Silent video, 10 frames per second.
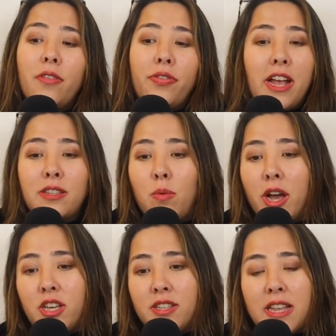that's
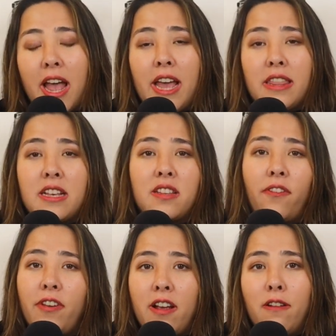why you stay. There's a
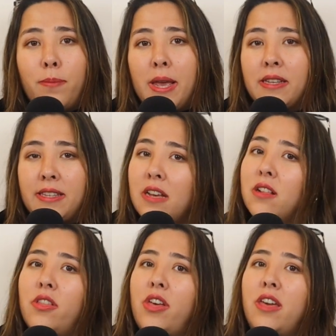fear of being
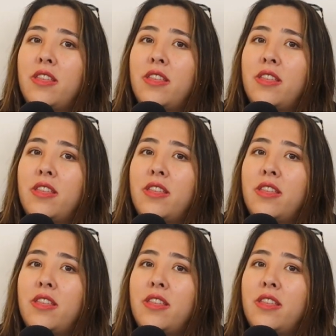single there.